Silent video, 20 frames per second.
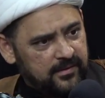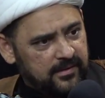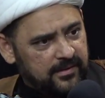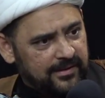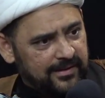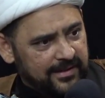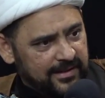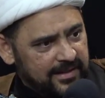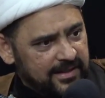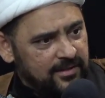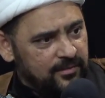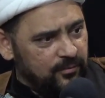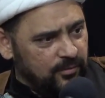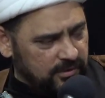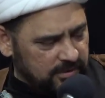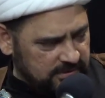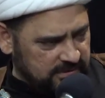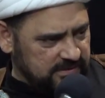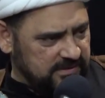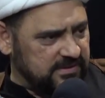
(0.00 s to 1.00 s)
he
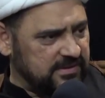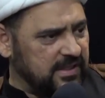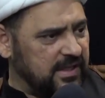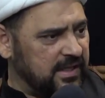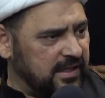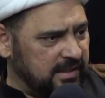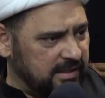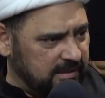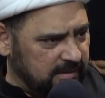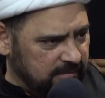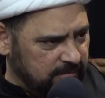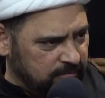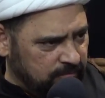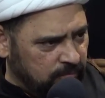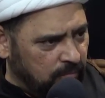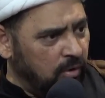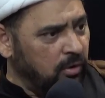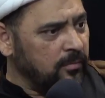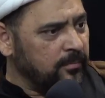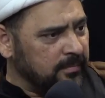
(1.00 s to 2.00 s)
was a
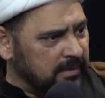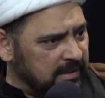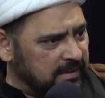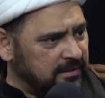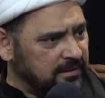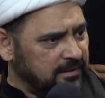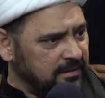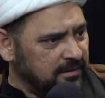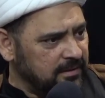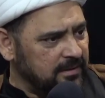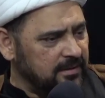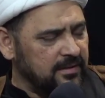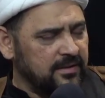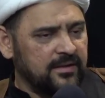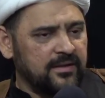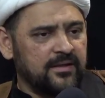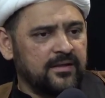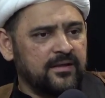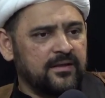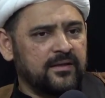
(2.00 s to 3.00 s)
mu'min.
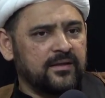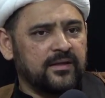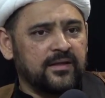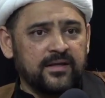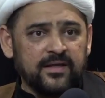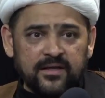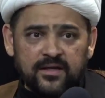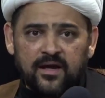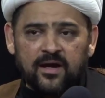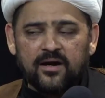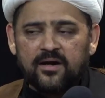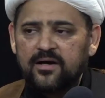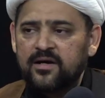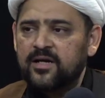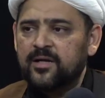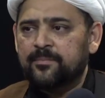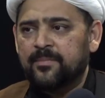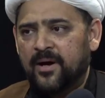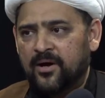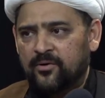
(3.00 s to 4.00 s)
He
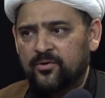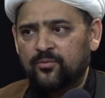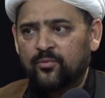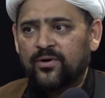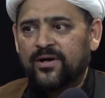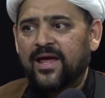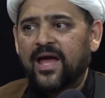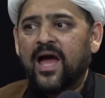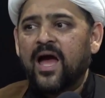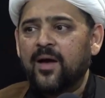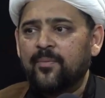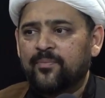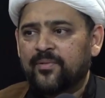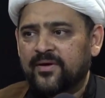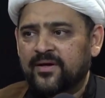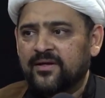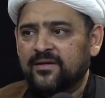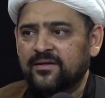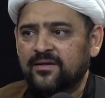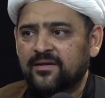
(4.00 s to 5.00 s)
heard about what
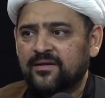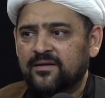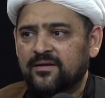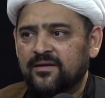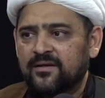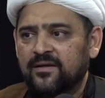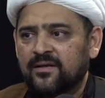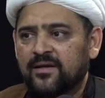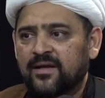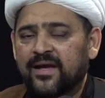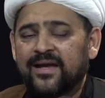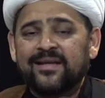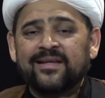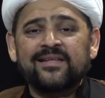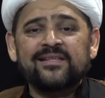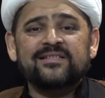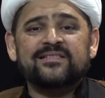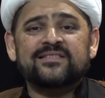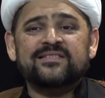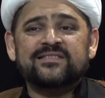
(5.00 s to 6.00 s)
happened and
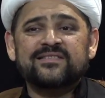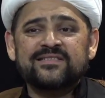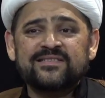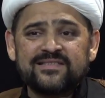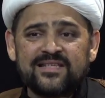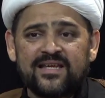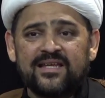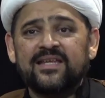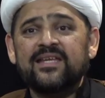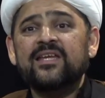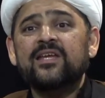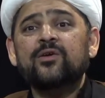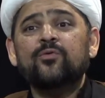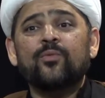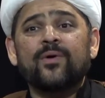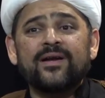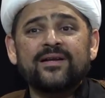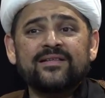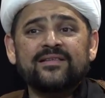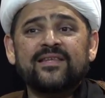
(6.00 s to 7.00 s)
he
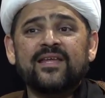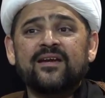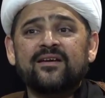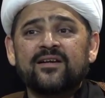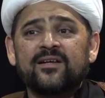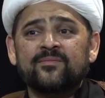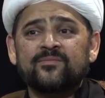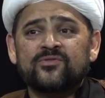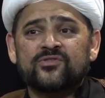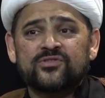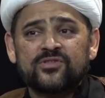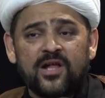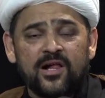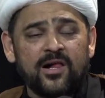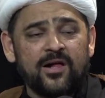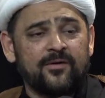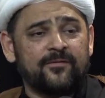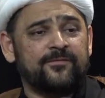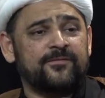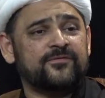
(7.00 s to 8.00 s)
went there
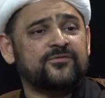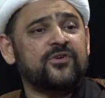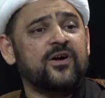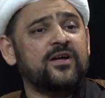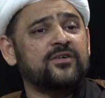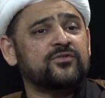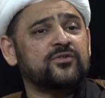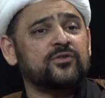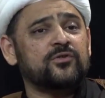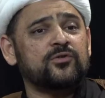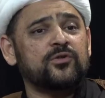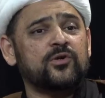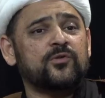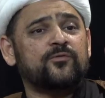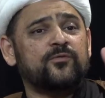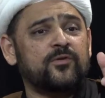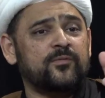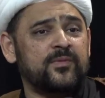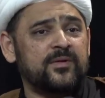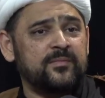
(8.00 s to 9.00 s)
himself trying to look
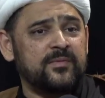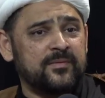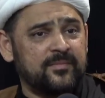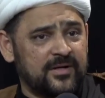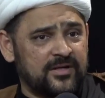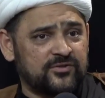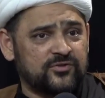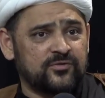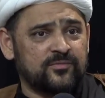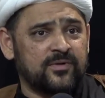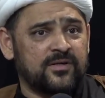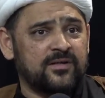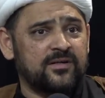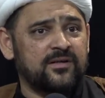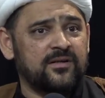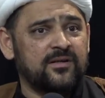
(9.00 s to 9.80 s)
for Bibi Masuma.